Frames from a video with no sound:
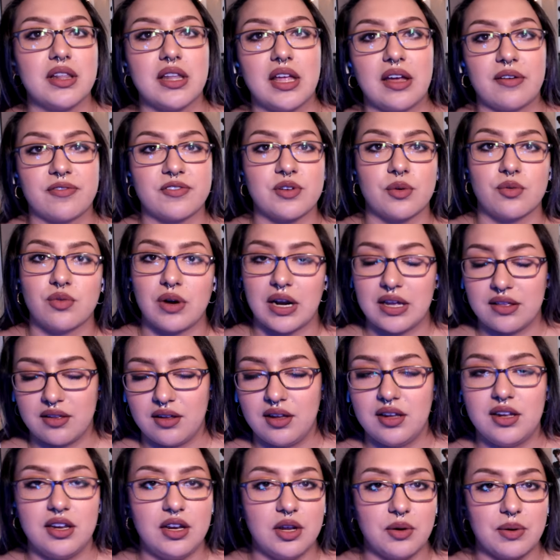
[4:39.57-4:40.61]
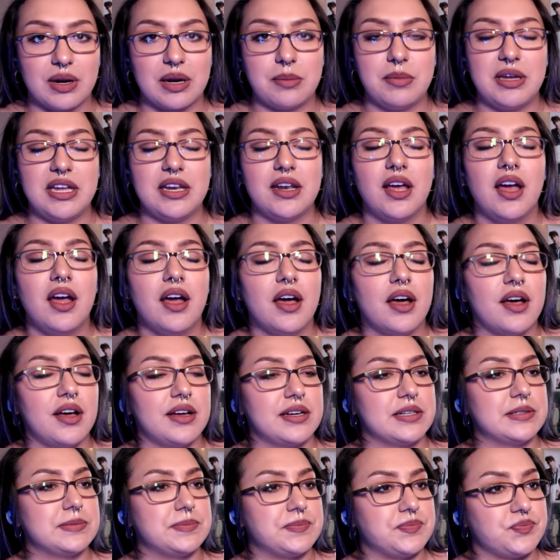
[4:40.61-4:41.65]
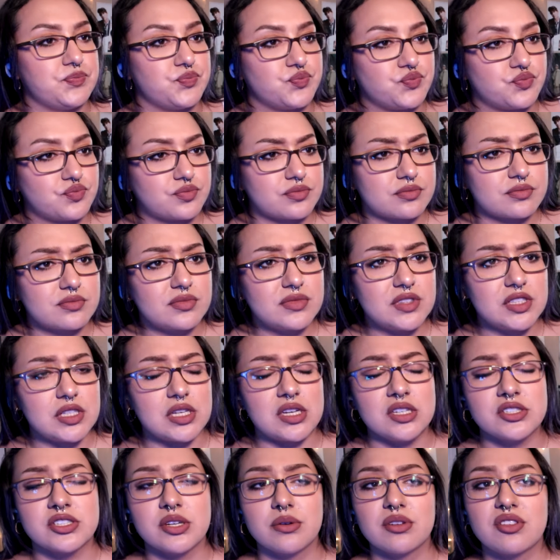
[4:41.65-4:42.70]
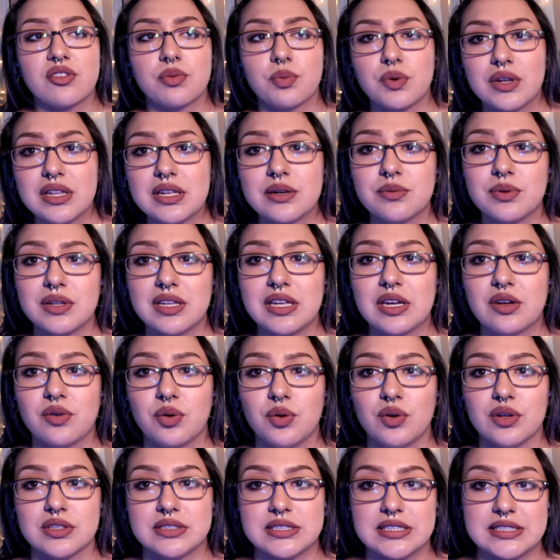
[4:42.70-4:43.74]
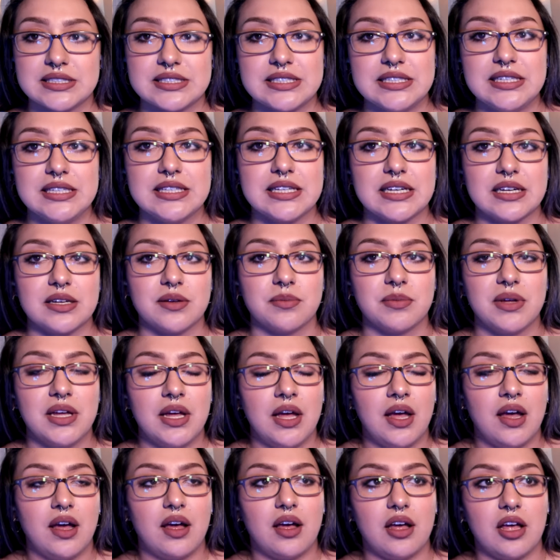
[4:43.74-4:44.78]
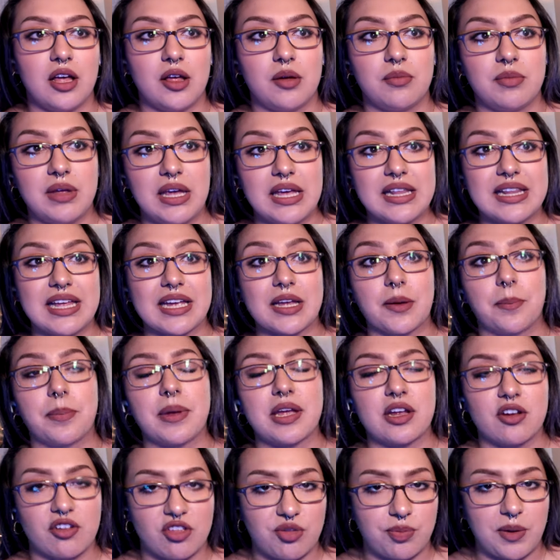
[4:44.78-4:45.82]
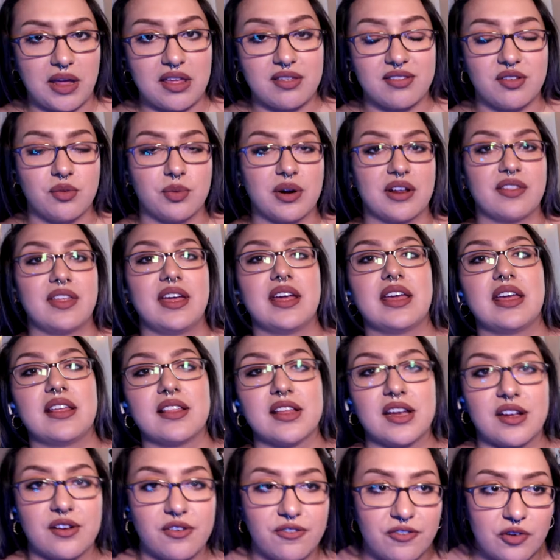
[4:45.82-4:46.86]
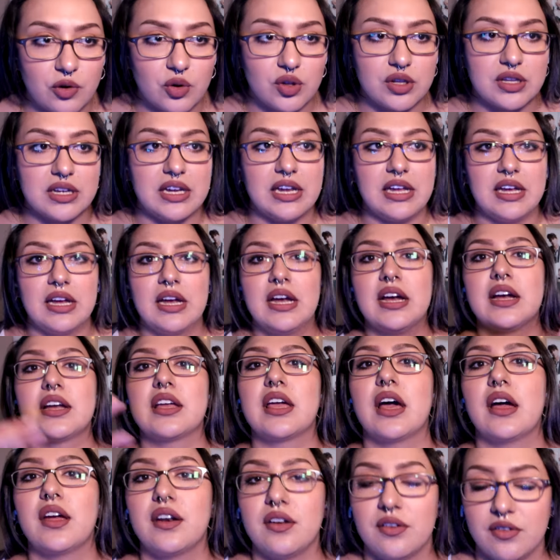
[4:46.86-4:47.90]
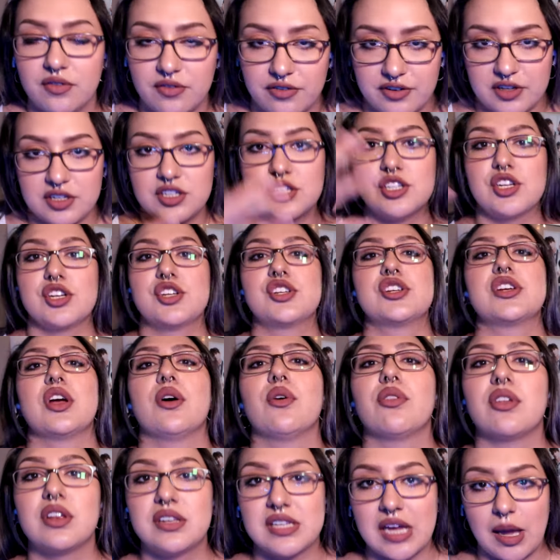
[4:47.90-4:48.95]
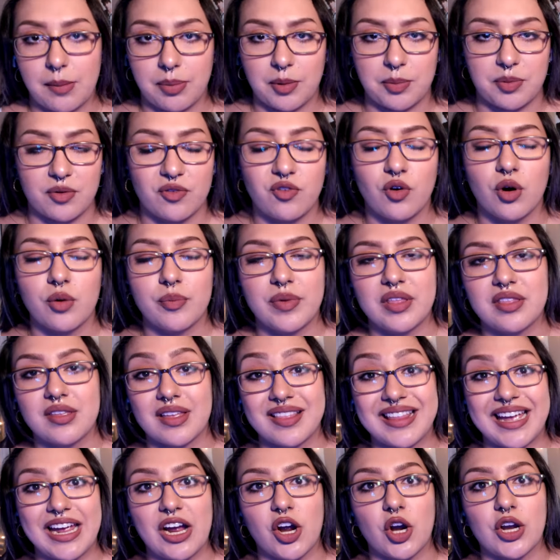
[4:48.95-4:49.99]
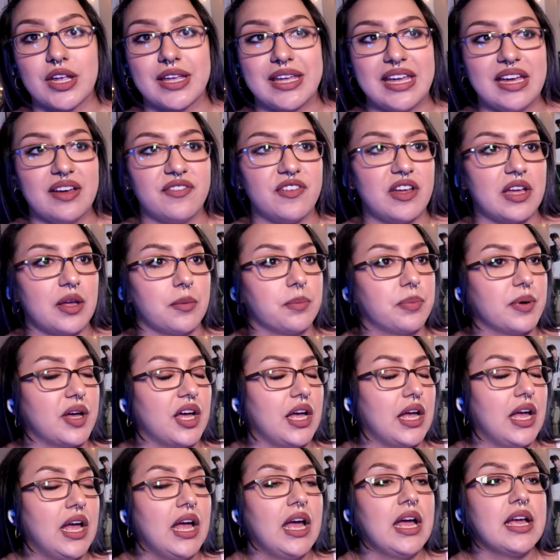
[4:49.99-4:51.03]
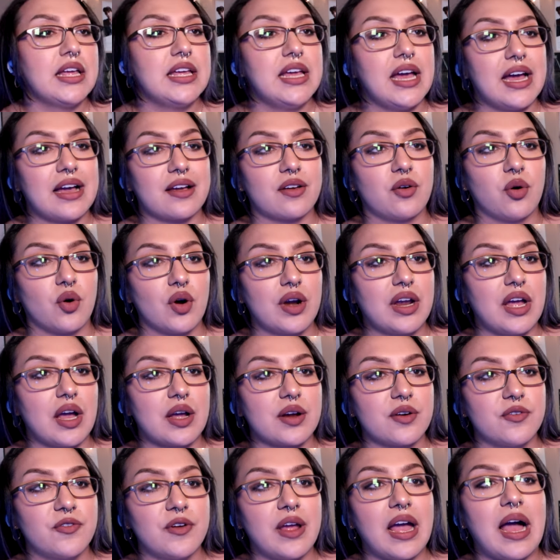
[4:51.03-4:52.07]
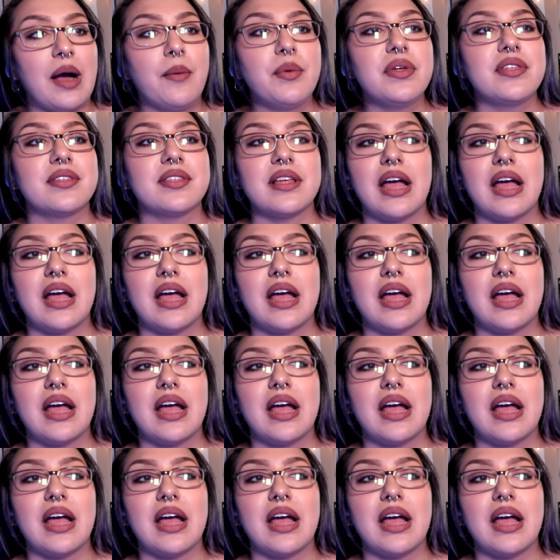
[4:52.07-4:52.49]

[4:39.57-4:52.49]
left, right, you know what I mean? So it's really cool to see them in like a bigger space where they can like fully kind of show the type of performance that they are giving. But yeah, choreography, I